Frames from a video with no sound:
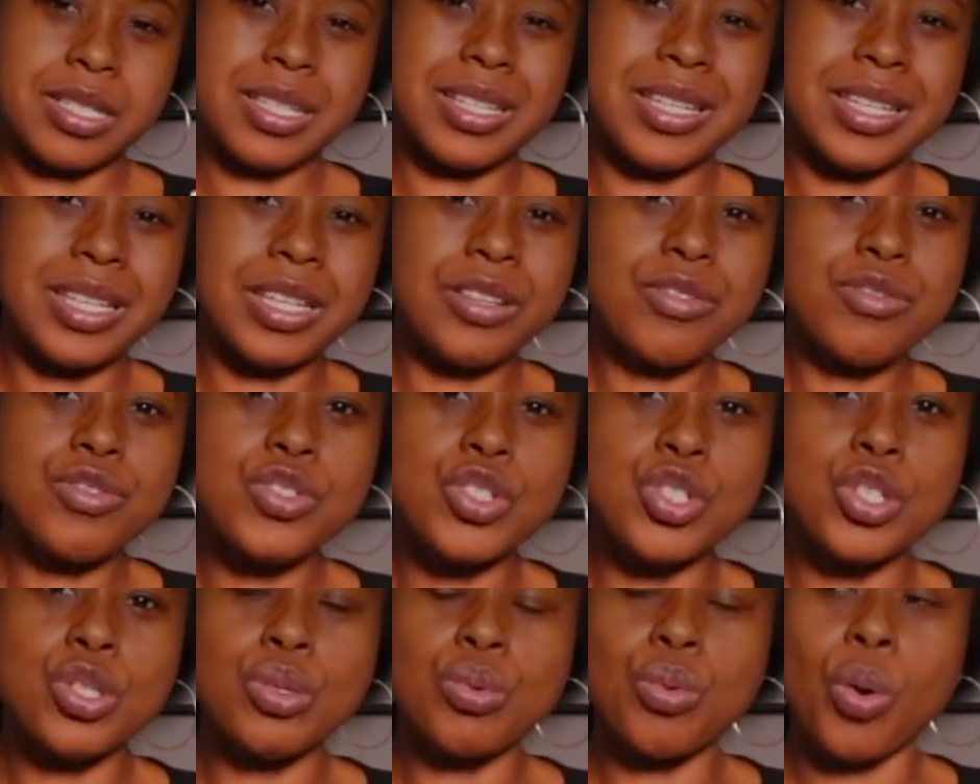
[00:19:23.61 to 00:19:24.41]
It
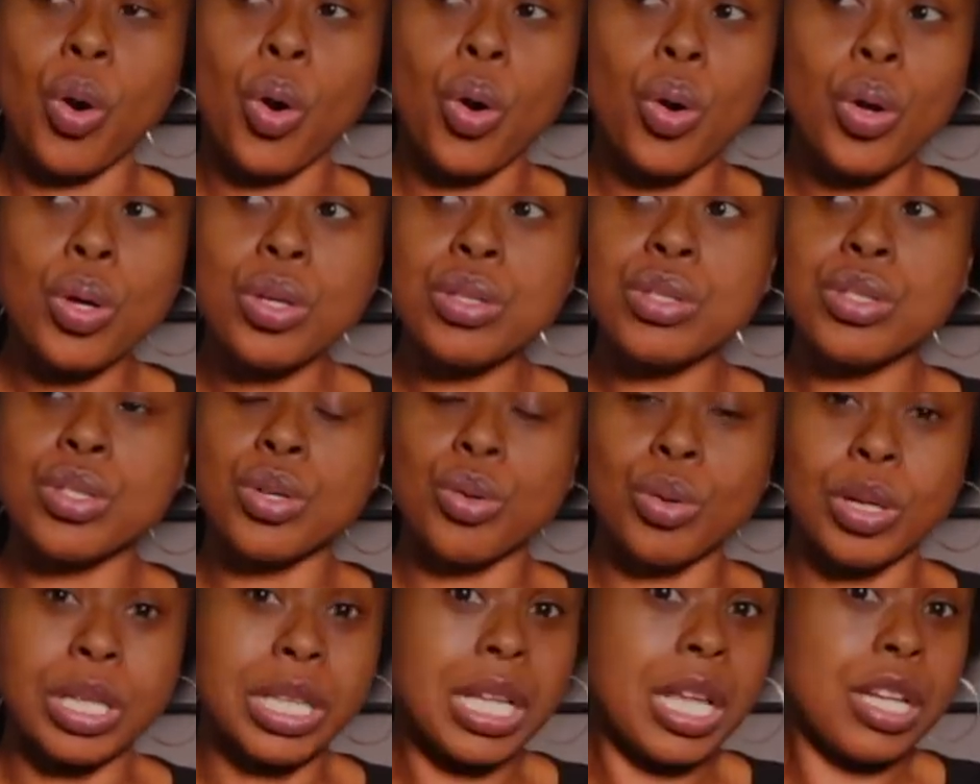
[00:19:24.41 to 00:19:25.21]
gives you
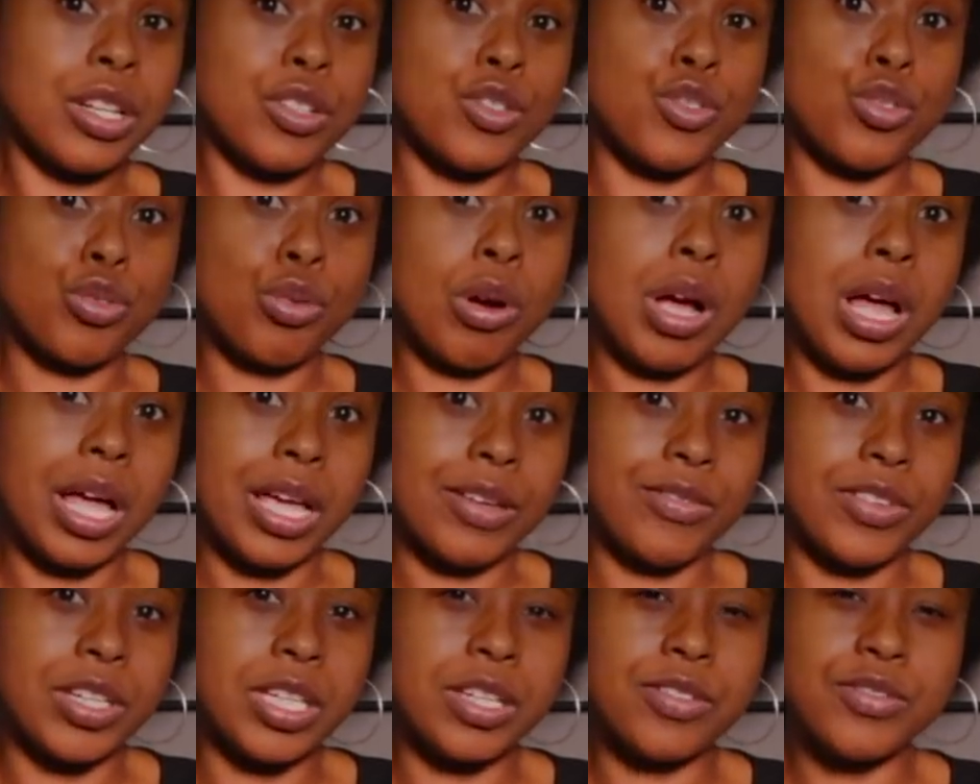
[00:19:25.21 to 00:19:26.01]
also a lot of
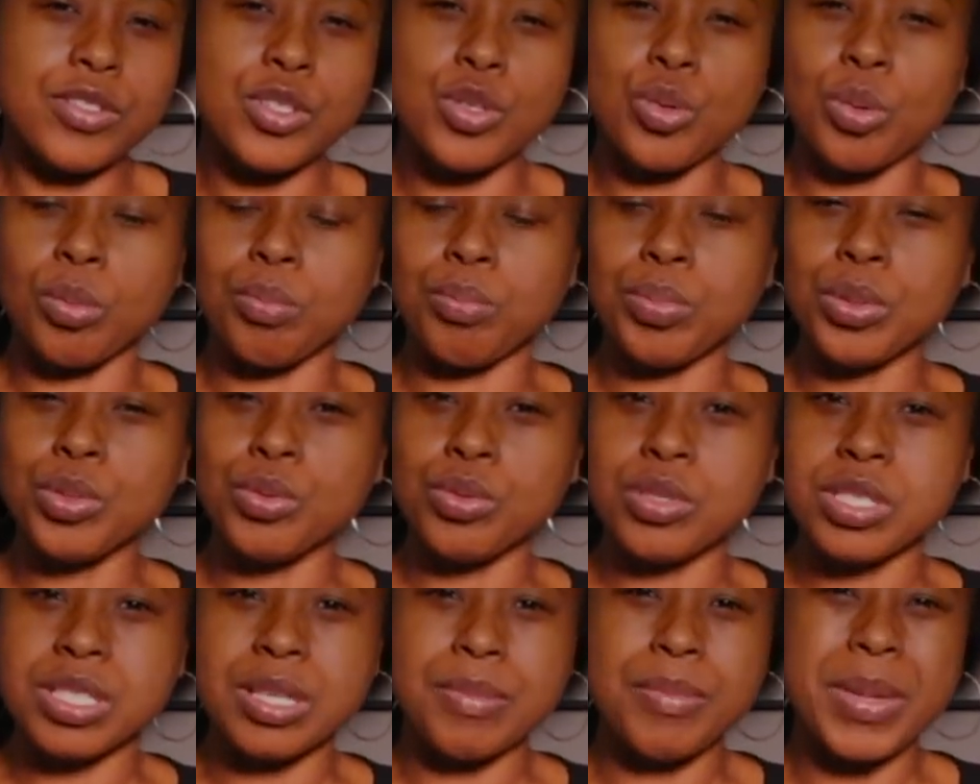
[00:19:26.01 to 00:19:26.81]
drive. It gives you a
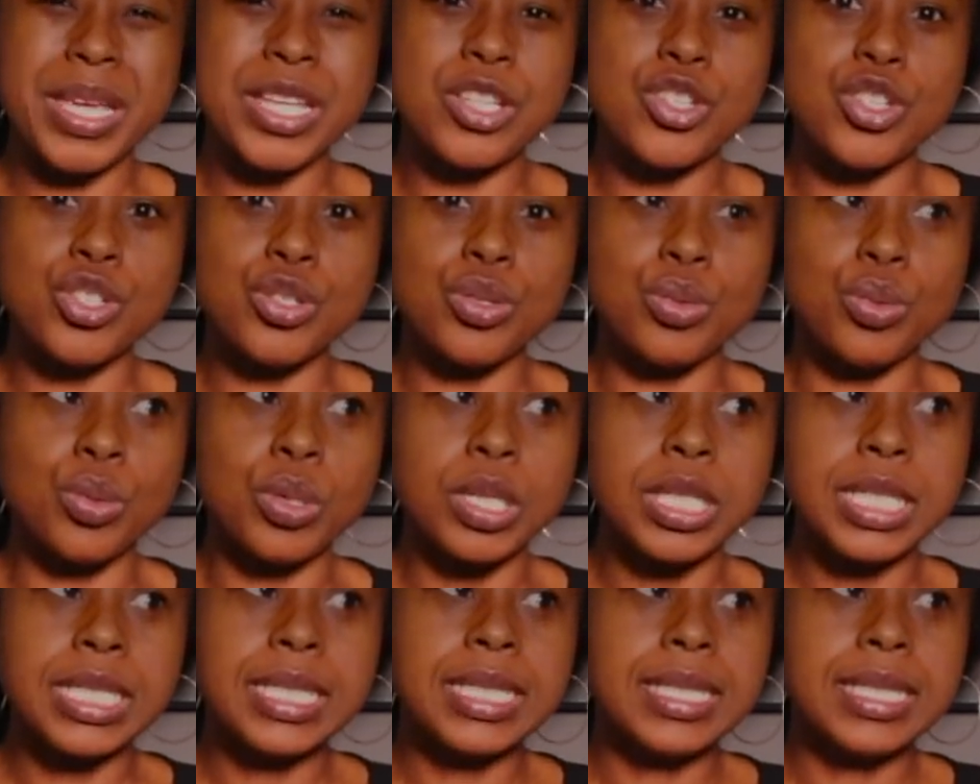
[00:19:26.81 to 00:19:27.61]
boost. It makes you,
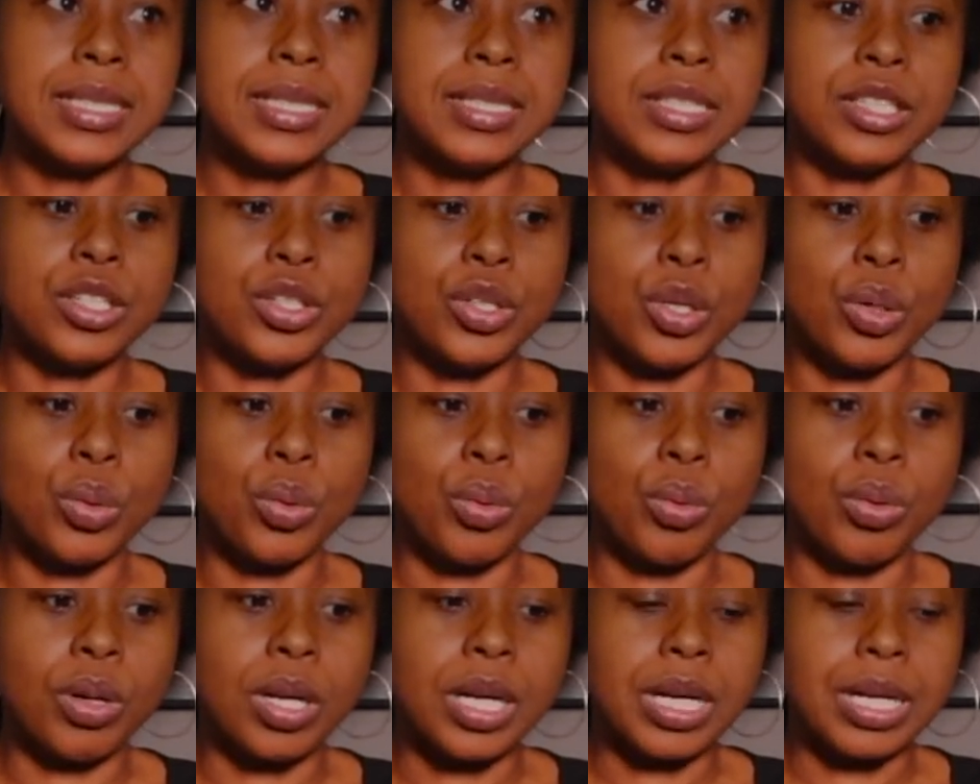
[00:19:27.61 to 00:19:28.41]
you
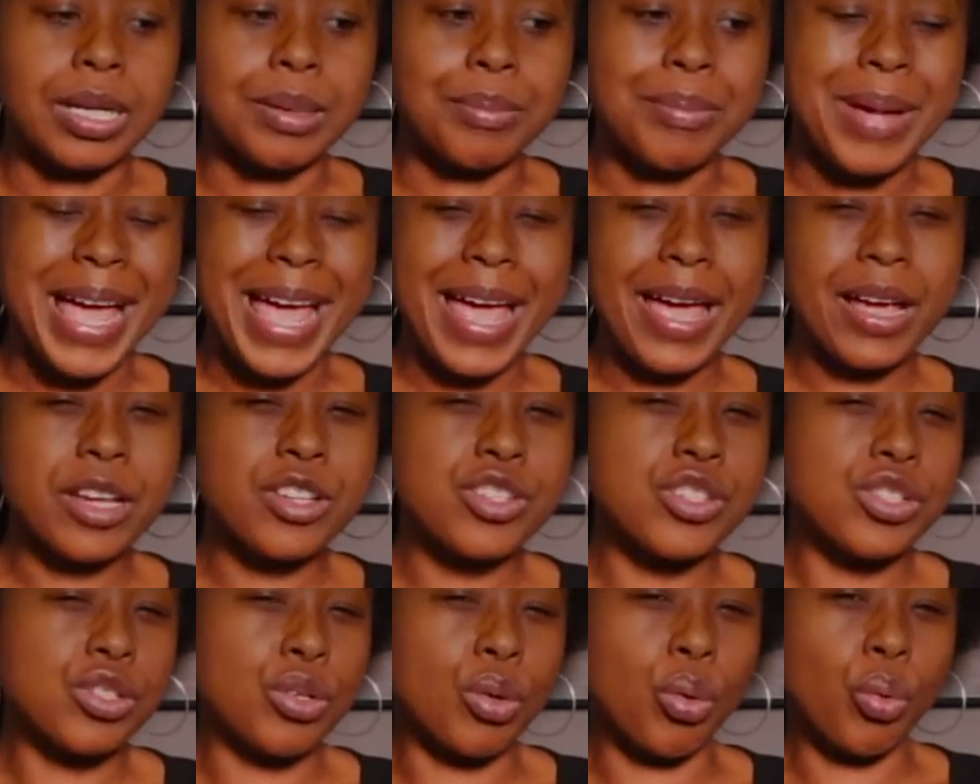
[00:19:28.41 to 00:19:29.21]
know,
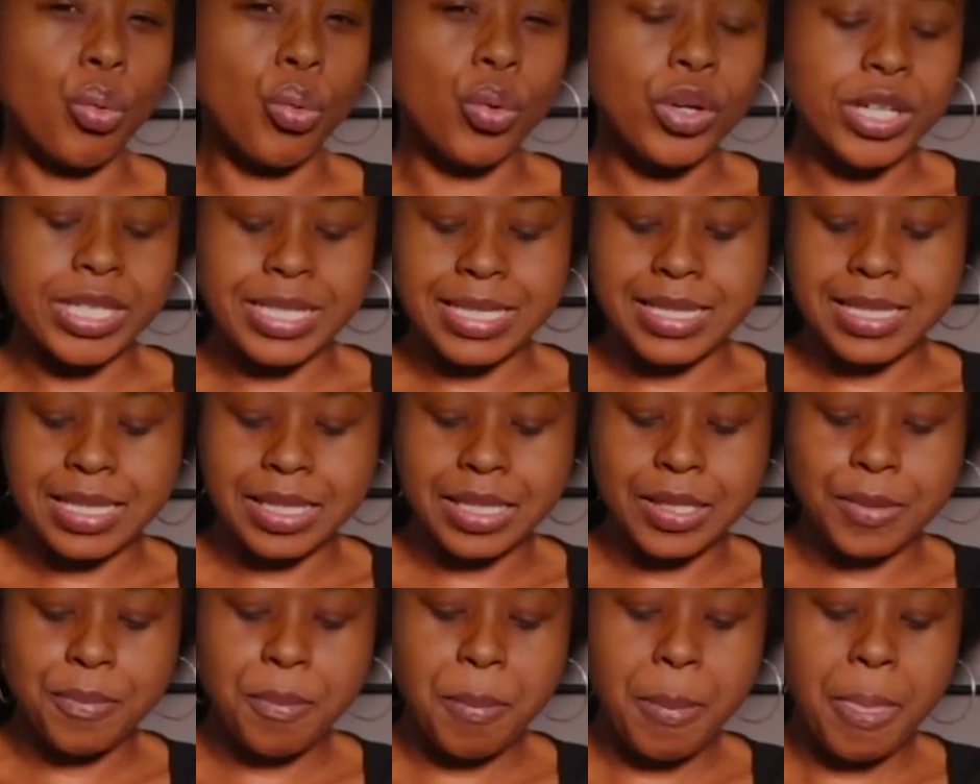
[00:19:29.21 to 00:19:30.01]
action
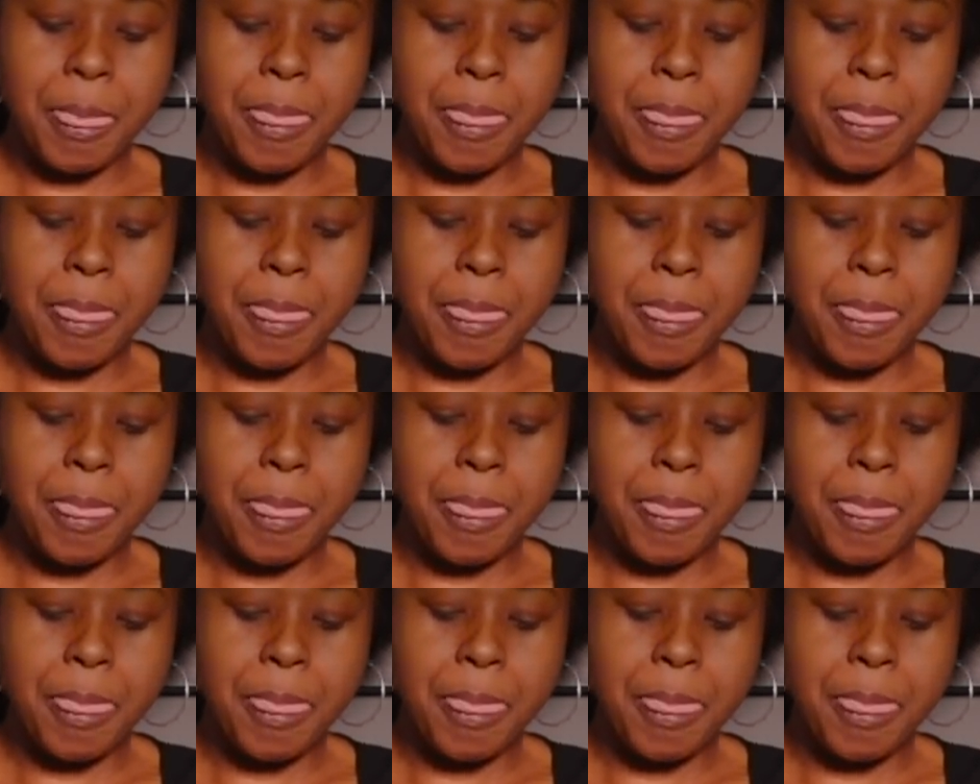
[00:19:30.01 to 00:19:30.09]
oriented.